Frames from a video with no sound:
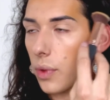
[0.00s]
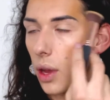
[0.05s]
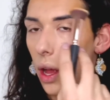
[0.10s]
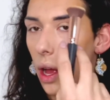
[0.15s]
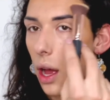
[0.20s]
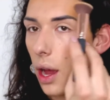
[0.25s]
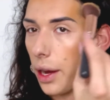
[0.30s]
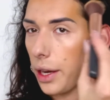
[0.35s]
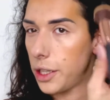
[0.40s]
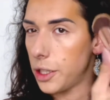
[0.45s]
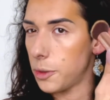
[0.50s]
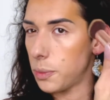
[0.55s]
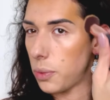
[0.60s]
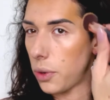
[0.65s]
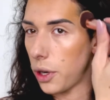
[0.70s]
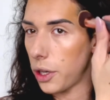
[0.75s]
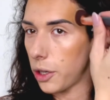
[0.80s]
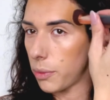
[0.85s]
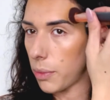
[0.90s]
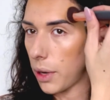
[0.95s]
highest
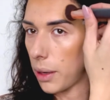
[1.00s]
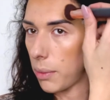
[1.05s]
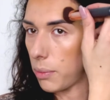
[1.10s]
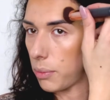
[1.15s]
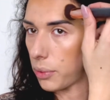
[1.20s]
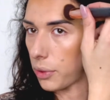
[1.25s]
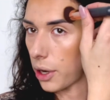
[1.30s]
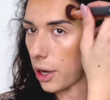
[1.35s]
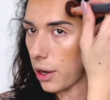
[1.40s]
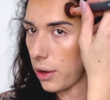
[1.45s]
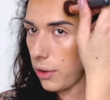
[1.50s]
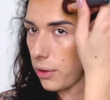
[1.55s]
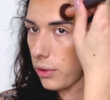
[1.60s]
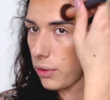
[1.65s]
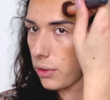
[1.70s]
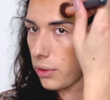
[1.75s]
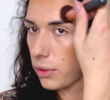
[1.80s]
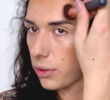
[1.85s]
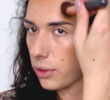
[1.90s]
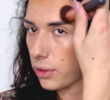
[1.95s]
point of my
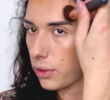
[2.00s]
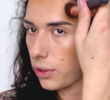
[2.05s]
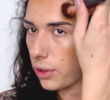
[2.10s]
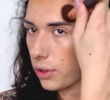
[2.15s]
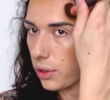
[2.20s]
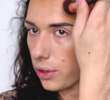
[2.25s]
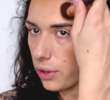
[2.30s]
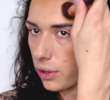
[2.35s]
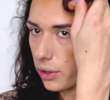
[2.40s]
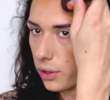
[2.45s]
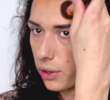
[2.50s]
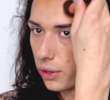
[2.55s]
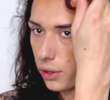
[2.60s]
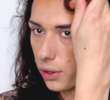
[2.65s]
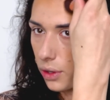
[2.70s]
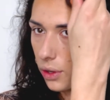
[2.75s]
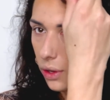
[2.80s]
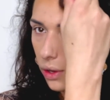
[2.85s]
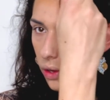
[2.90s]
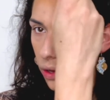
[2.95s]
brow
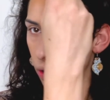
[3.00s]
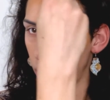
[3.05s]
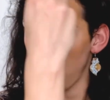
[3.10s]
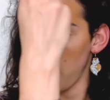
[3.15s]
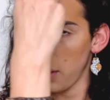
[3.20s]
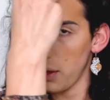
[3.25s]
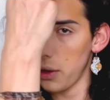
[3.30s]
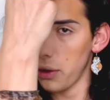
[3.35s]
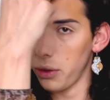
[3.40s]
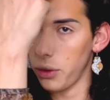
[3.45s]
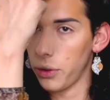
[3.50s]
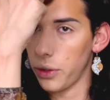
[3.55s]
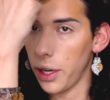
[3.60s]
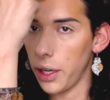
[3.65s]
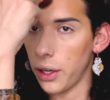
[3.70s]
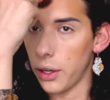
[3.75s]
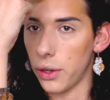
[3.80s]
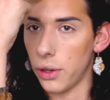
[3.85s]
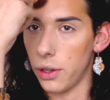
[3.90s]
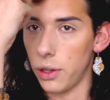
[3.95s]
and create
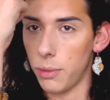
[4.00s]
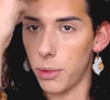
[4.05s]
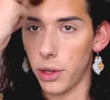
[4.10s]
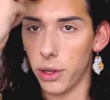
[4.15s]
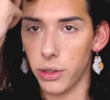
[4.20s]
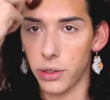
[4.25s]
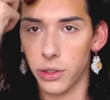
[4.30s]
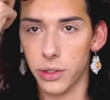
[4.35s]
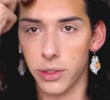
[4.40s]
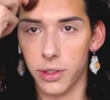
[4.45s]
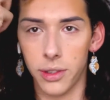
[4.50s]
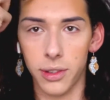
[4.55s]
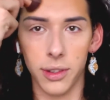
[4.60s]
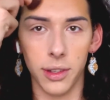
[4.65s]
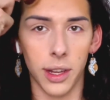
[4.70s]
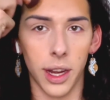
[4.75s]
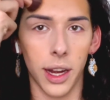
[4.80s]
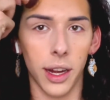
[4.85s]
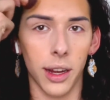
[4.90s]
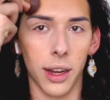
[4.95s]
almost,
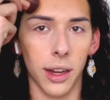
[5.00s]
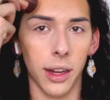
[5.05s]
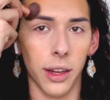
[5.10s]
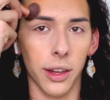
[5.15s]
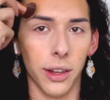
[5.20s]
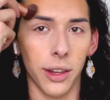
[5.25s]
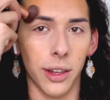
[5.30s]
like I